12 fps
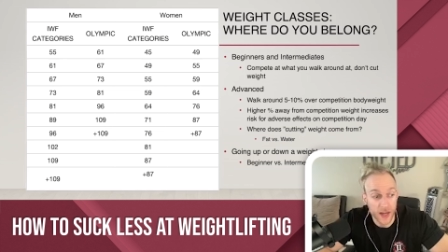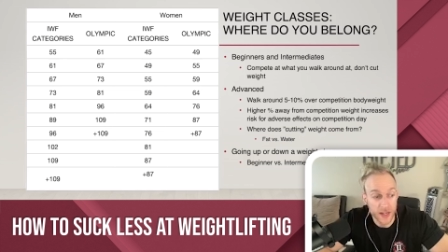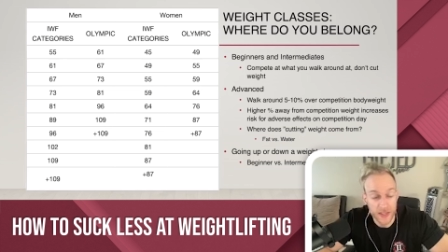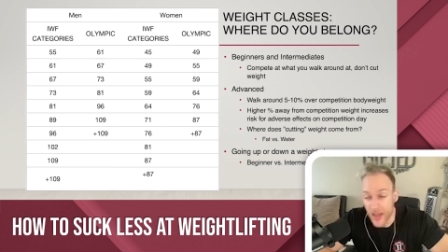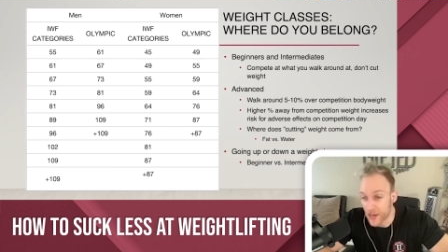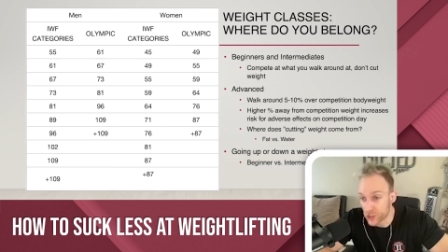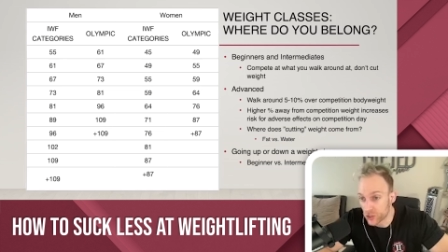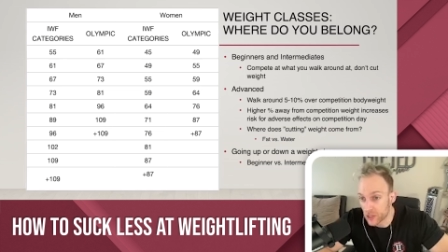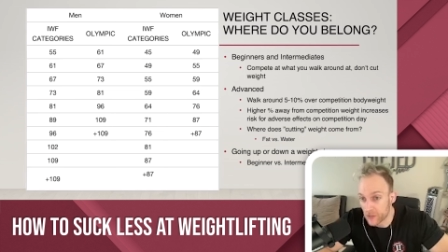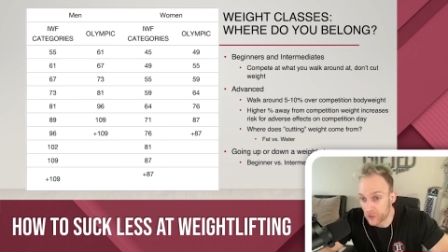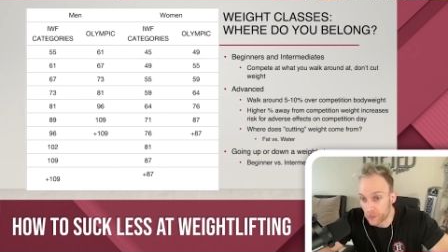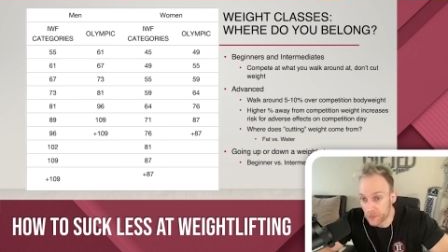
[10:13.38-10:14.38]
national
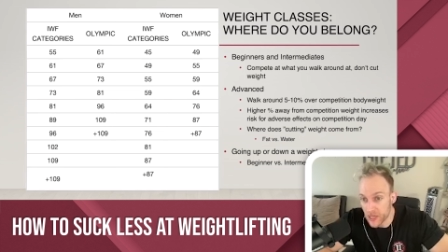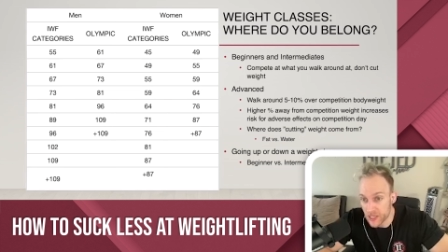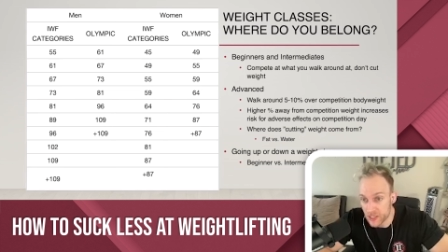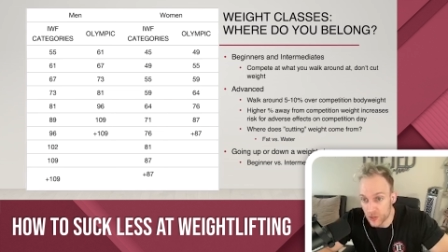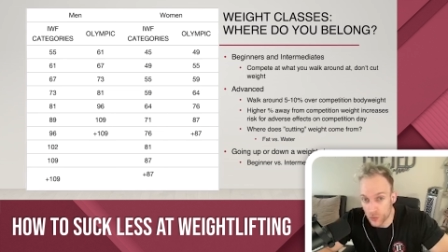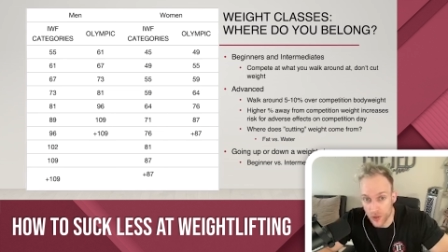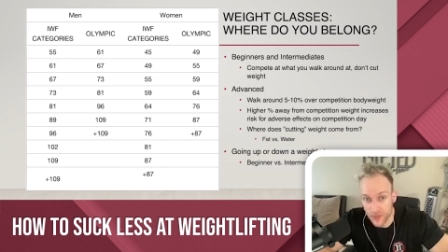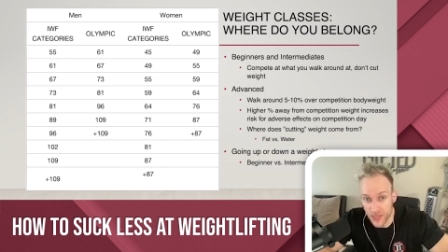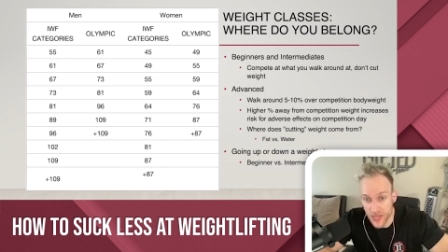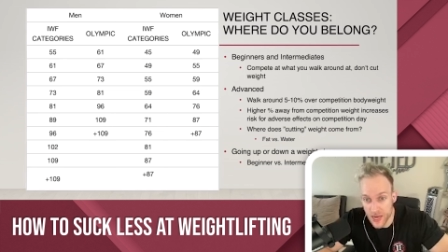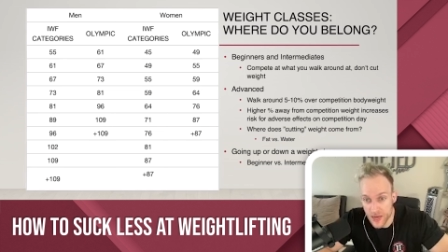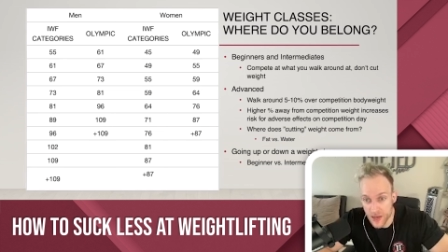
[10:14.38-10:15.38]
level meets
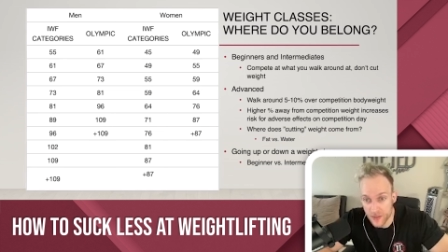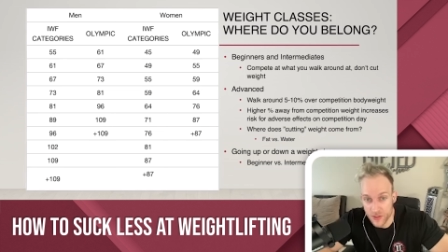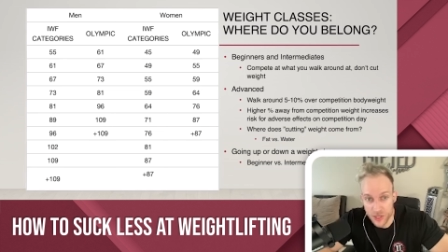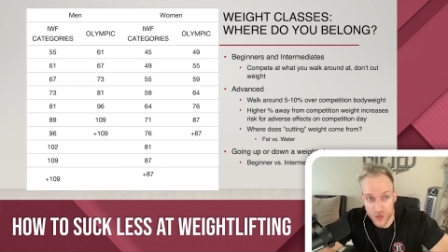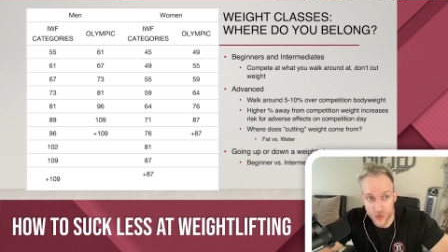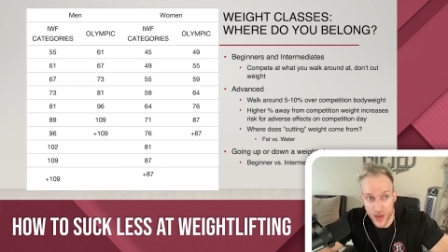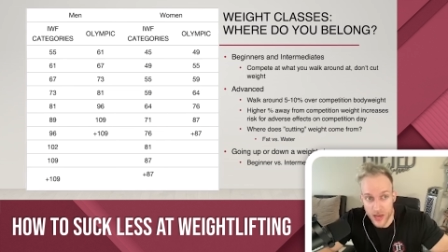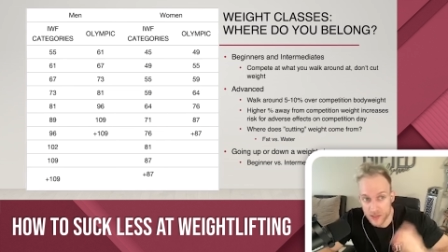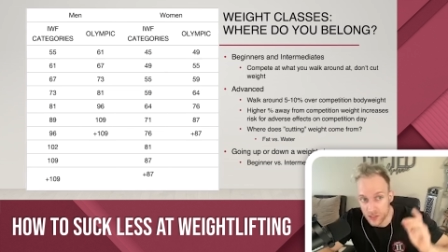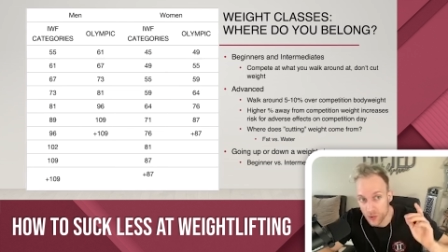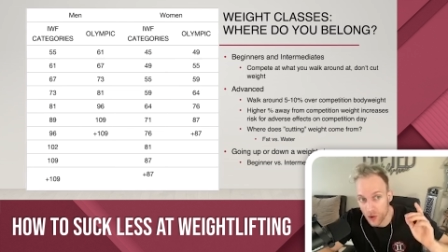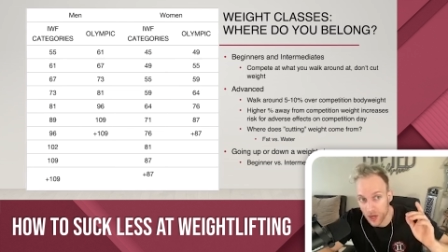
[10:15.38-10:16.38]
within the
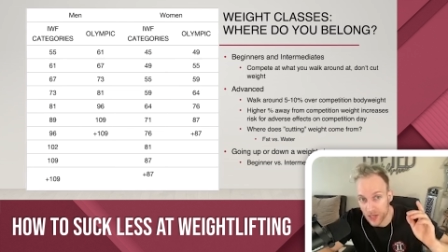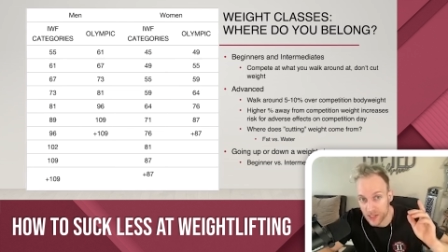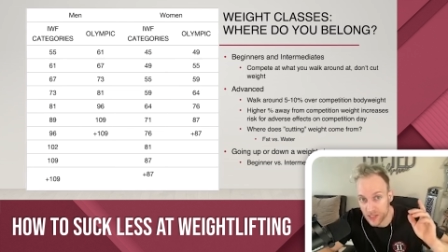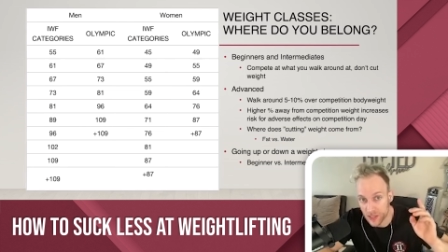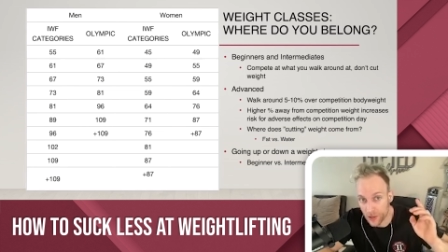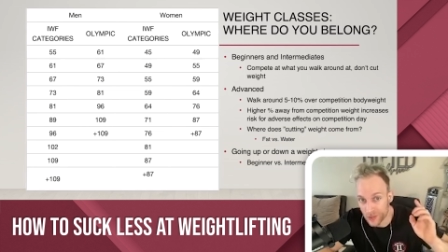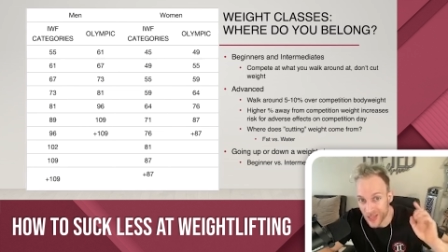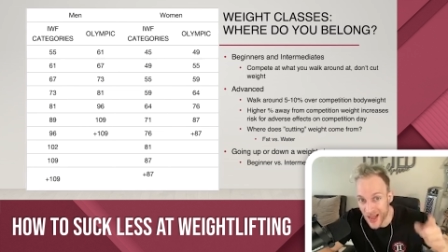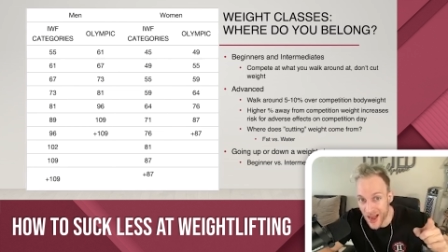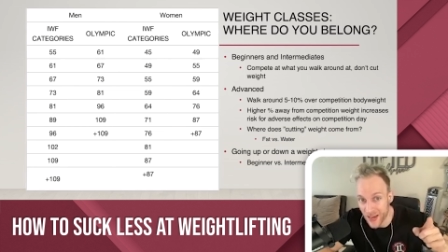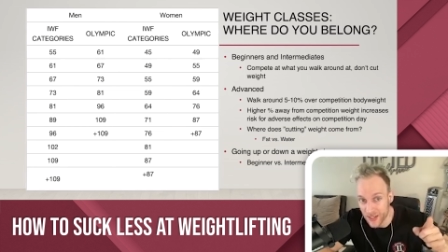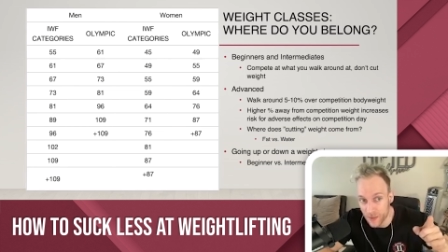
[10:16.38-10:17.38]
US, you are going to see those
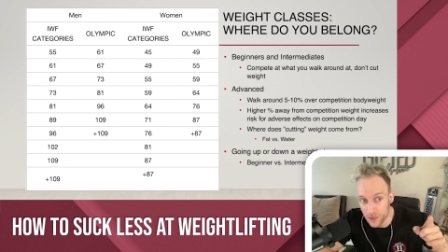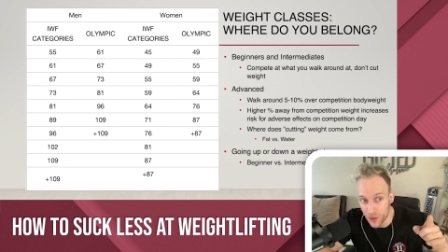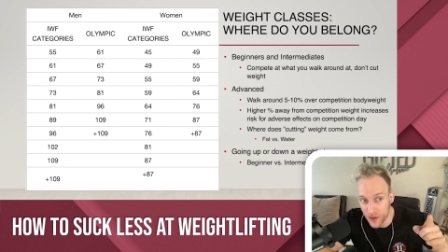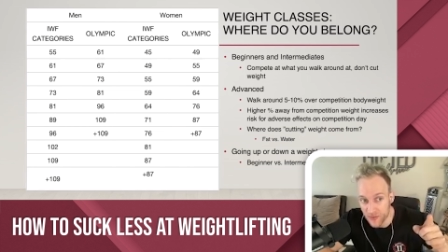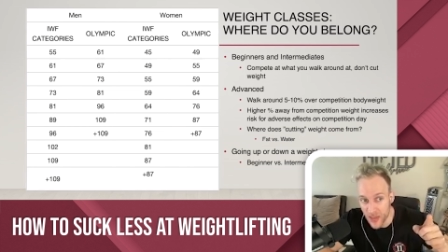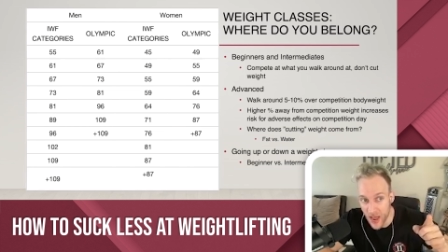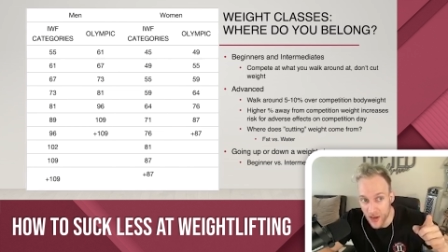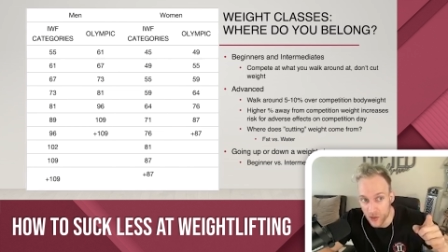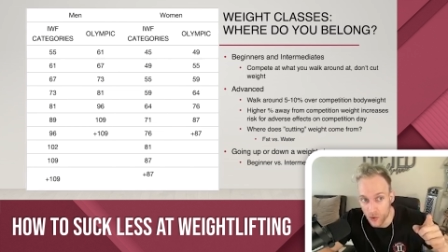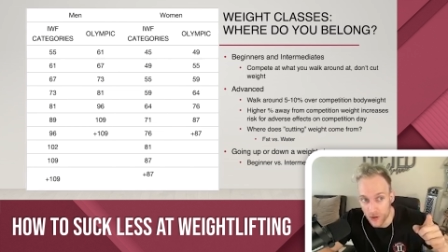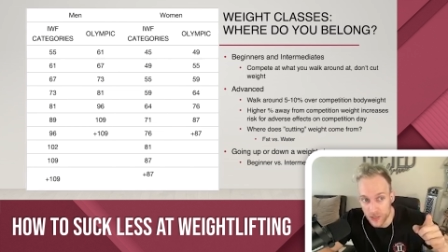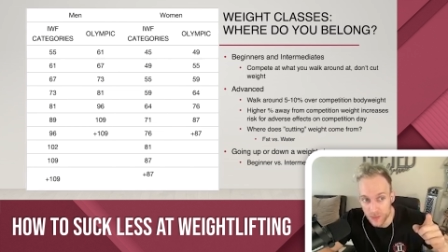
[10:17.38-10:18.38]
IWF
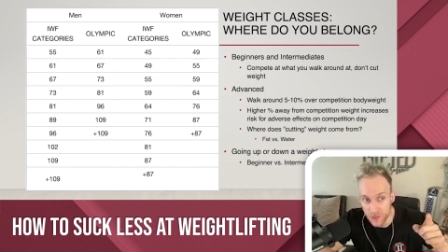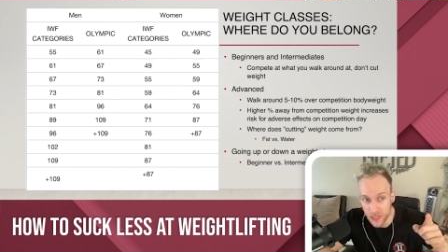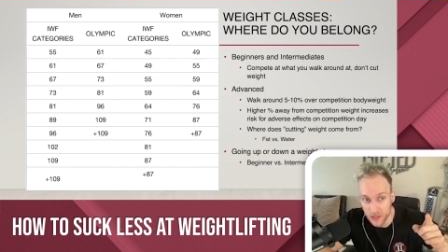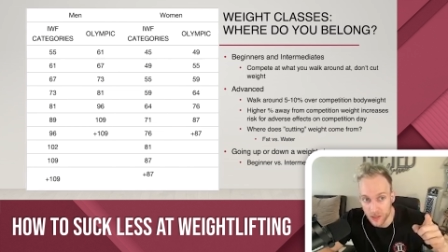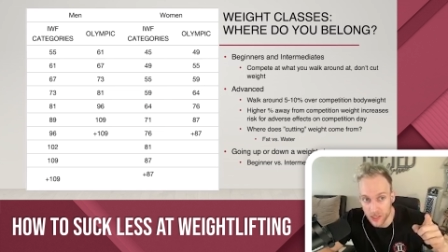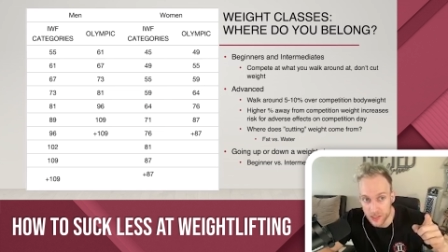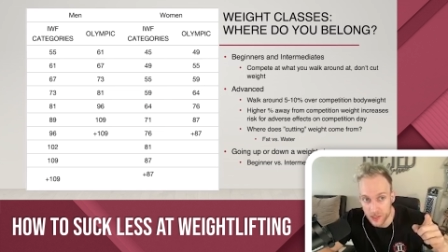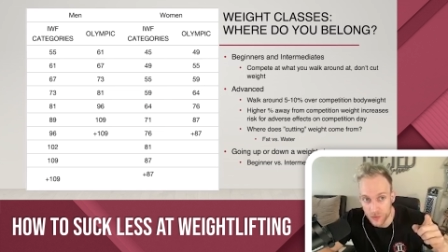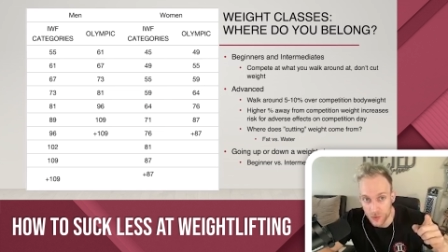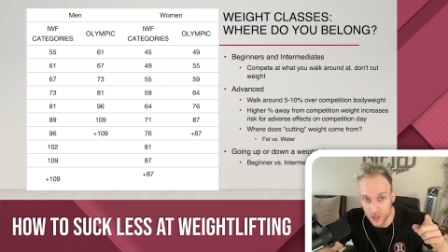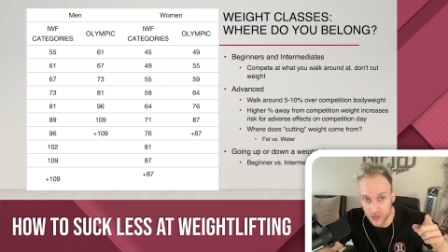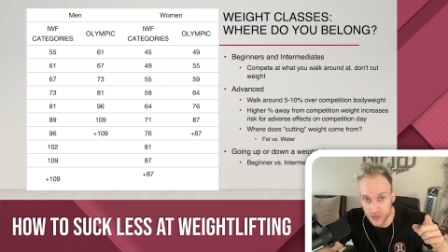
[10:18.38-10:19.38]
categories being the listed
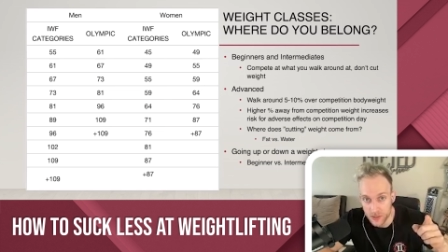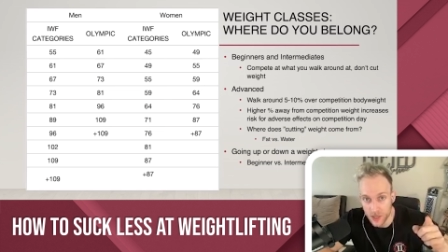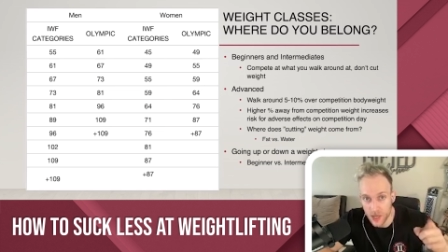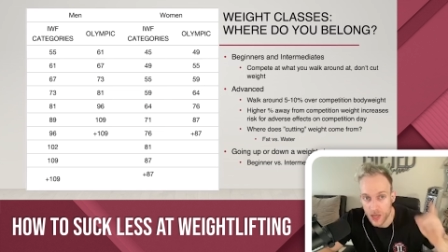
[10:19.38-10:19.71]
ones.